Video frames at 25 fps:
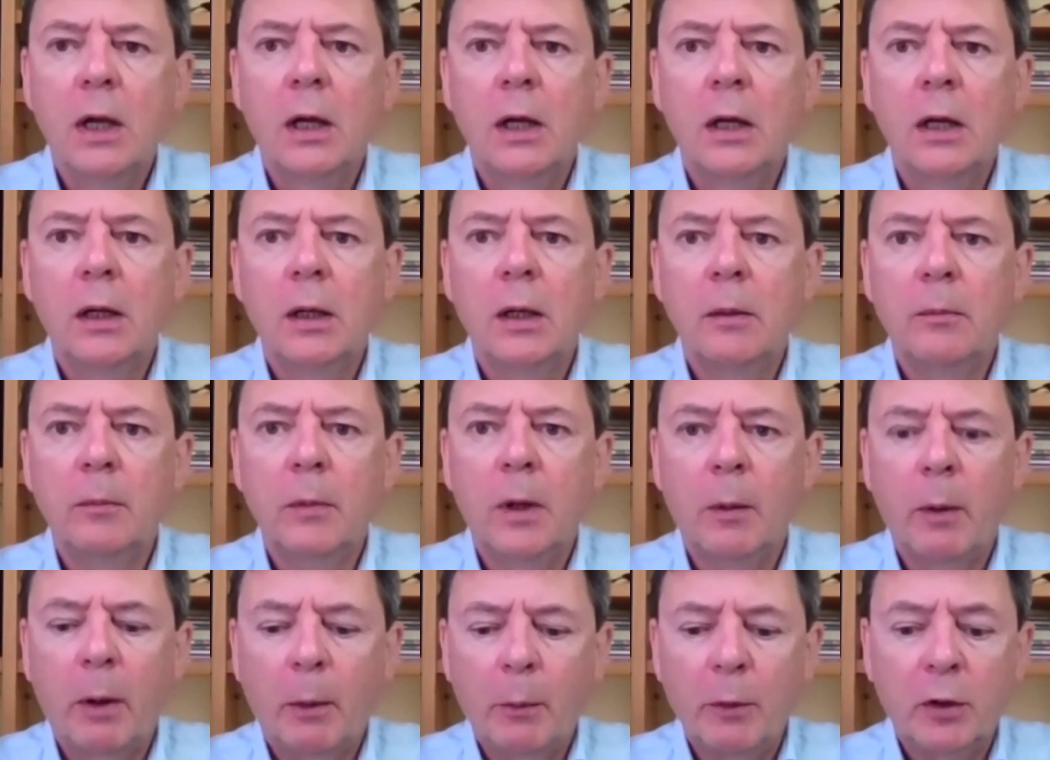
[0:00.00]

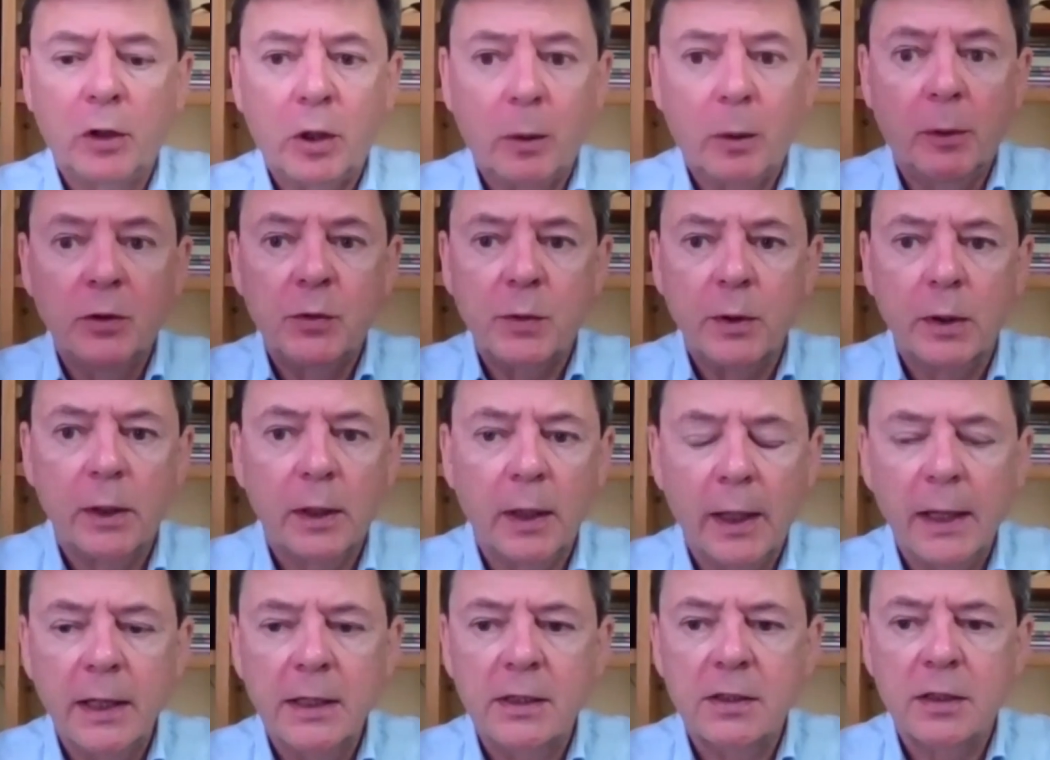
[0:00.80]
and I want to come on to it
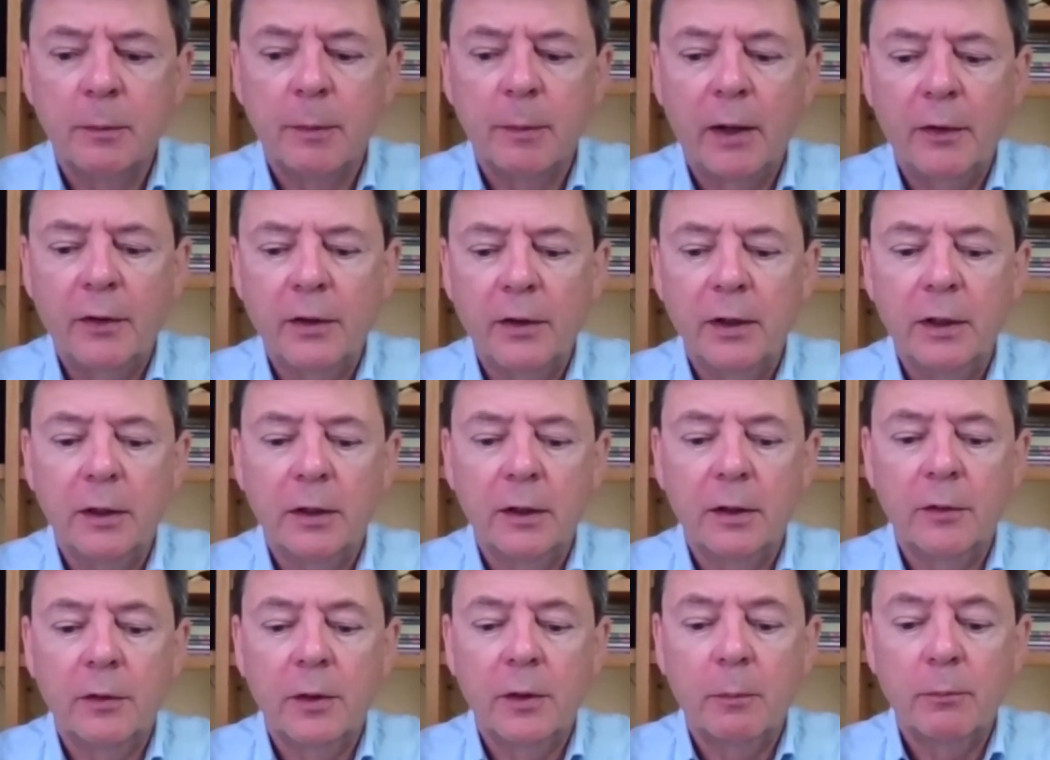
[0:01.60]
later, about
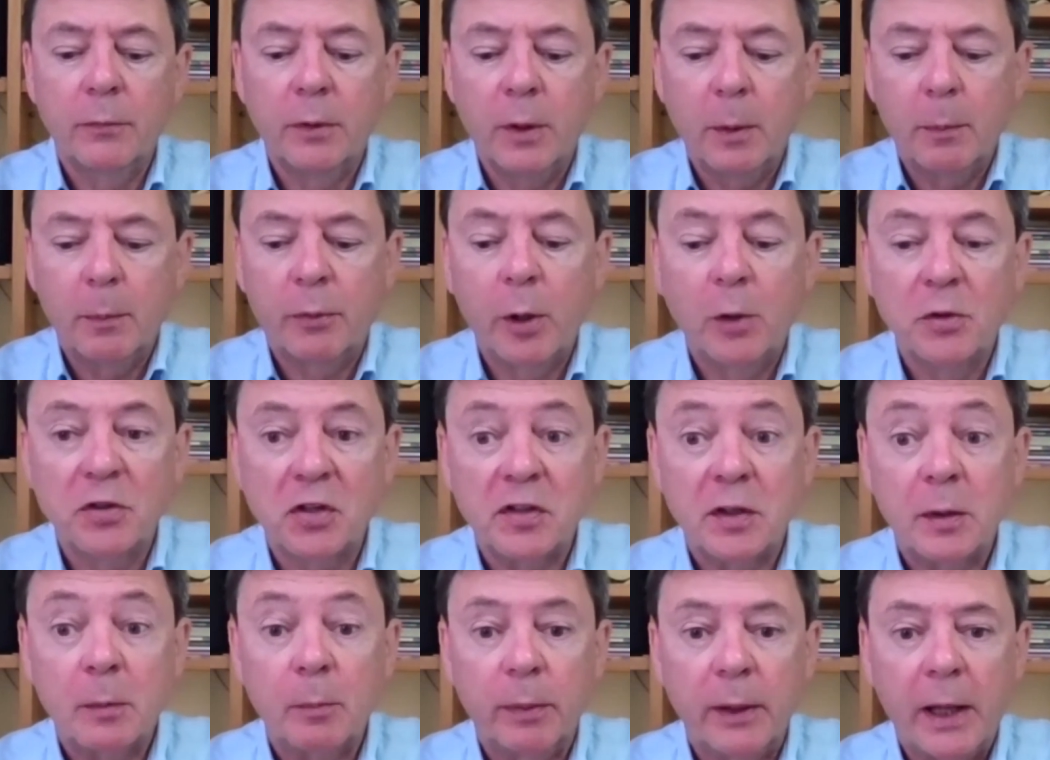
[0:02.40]
the
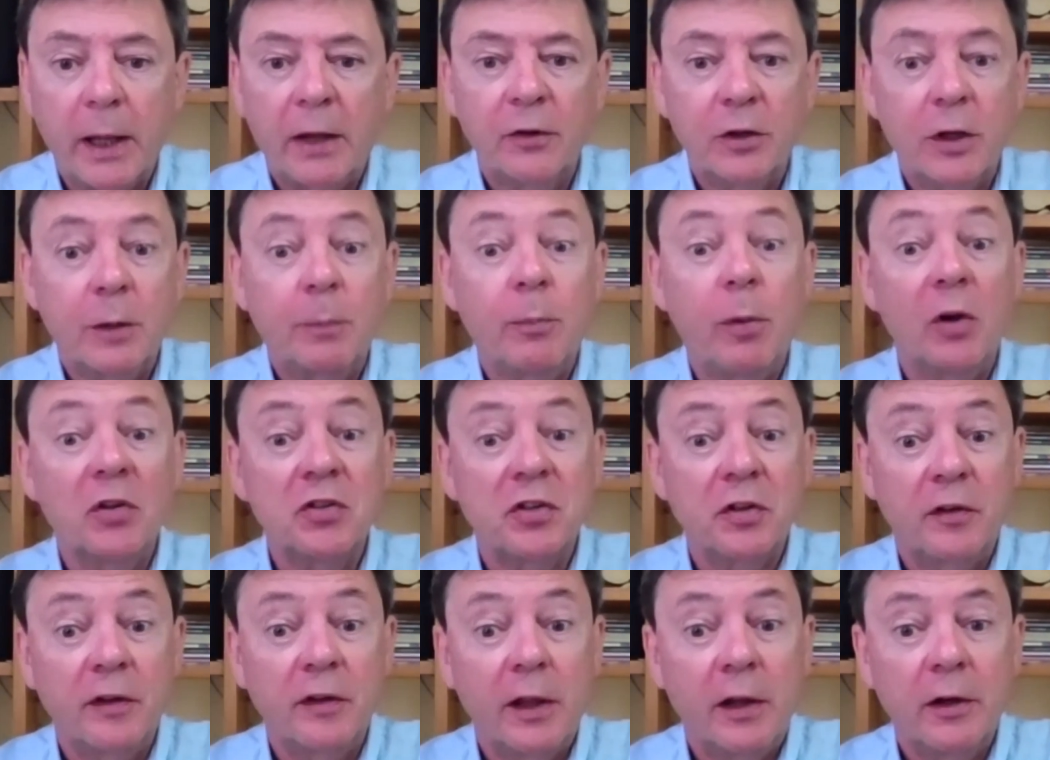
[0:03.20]
processing plant
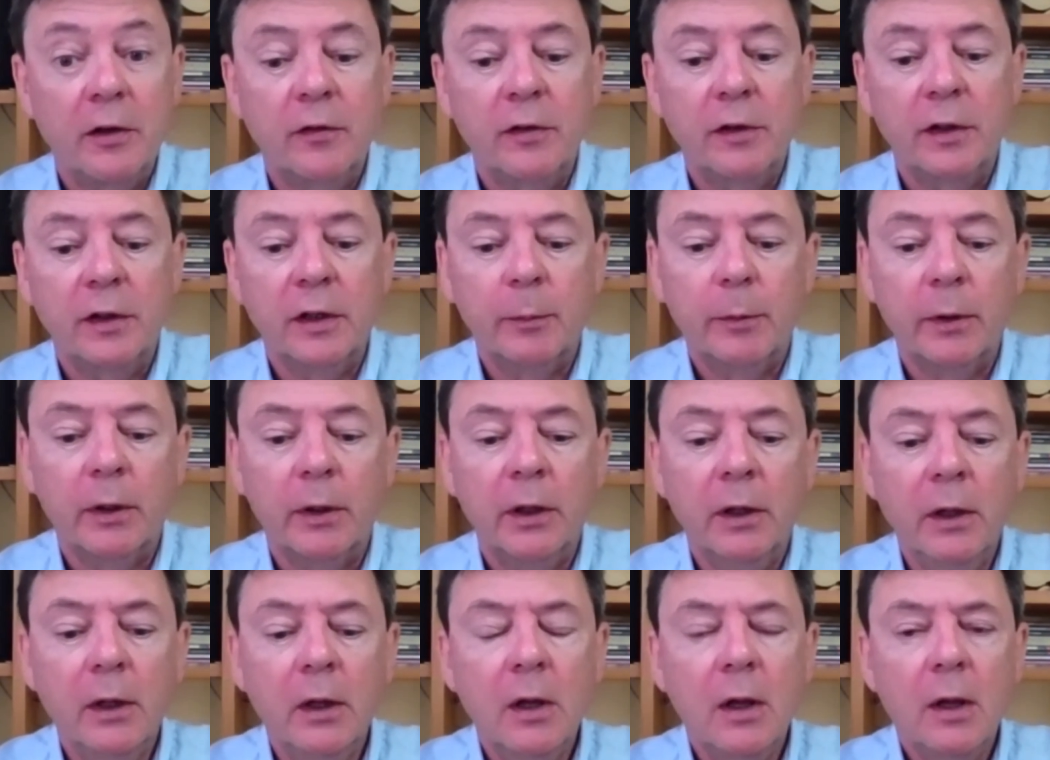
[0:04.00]
deposit at the end of the year,
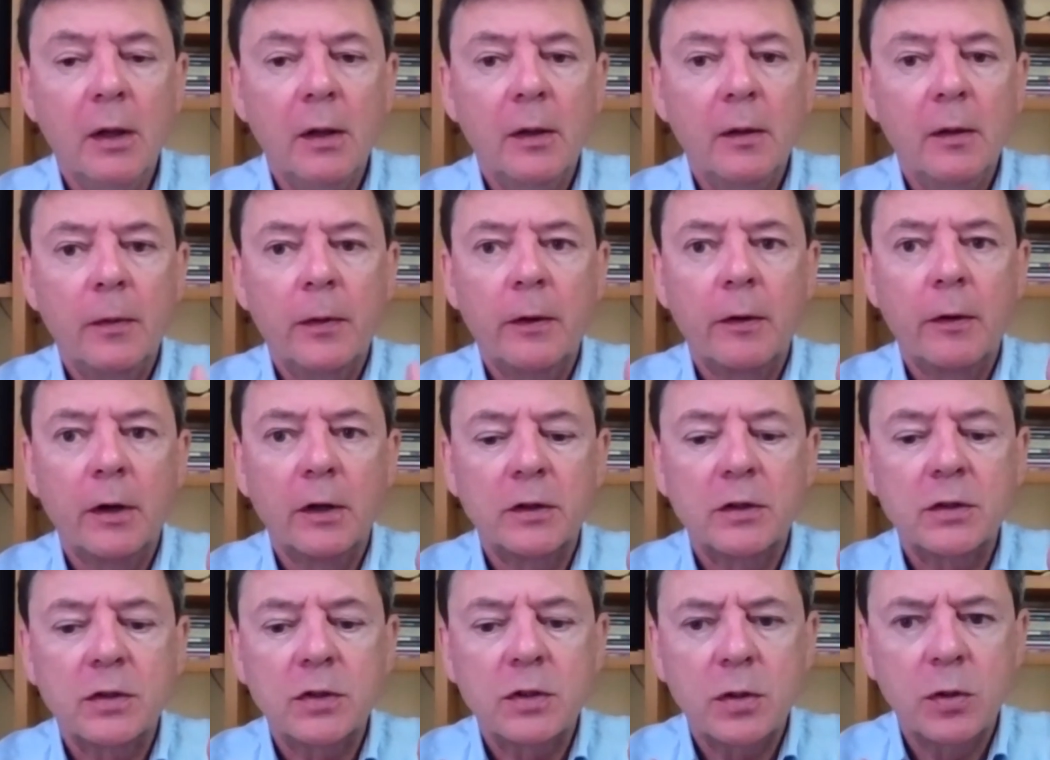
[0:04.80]
but there
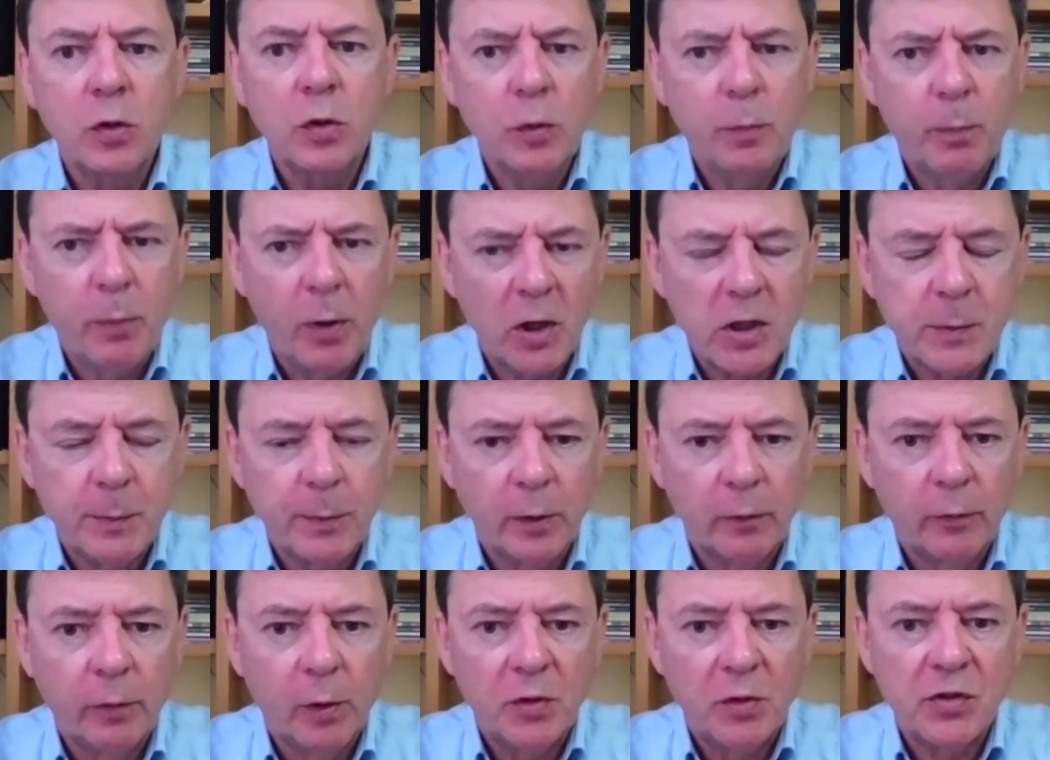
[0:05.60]
are two
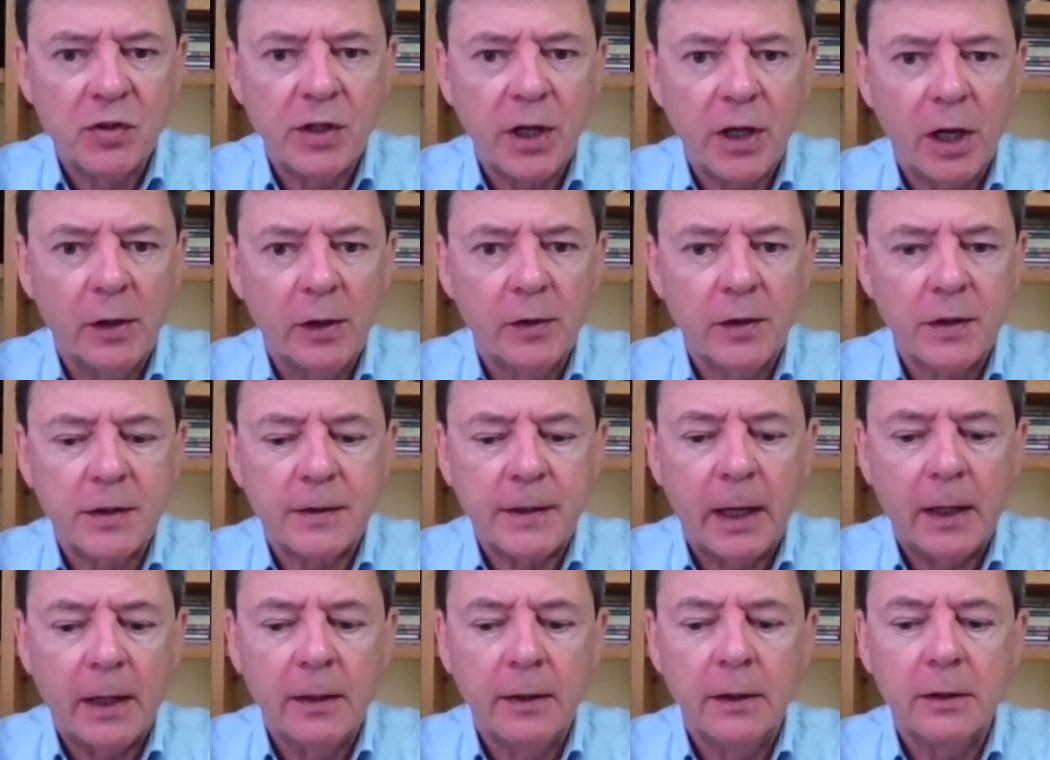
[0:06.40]
possible routes, as I
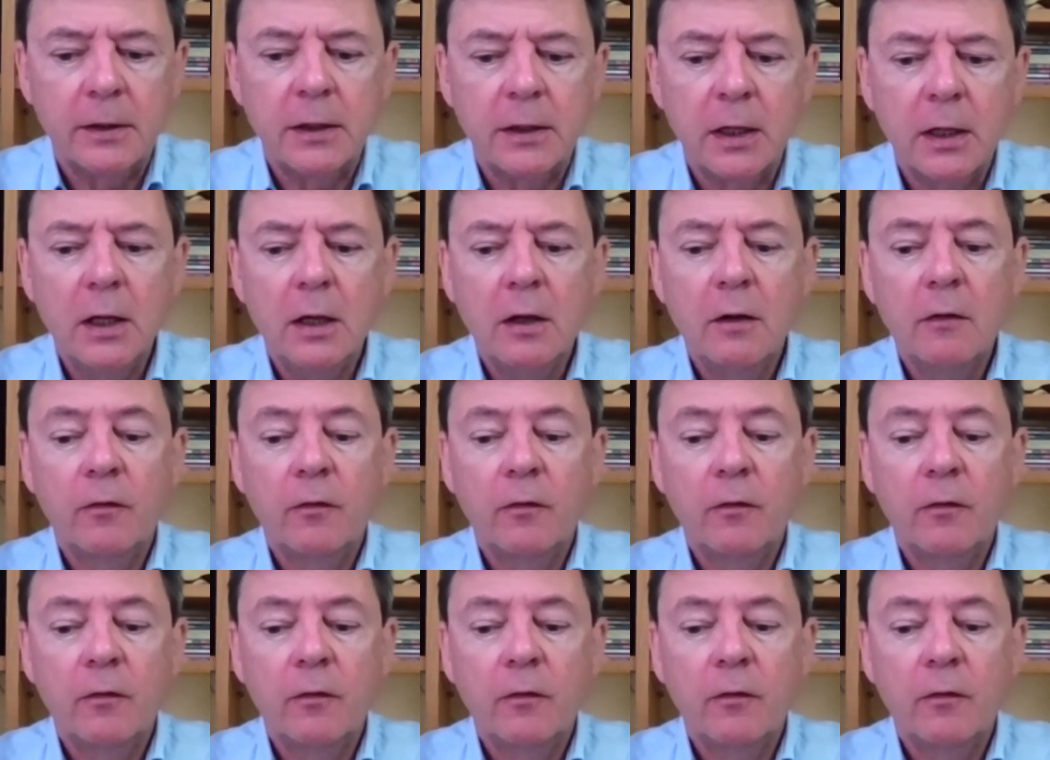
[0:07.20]
understand it,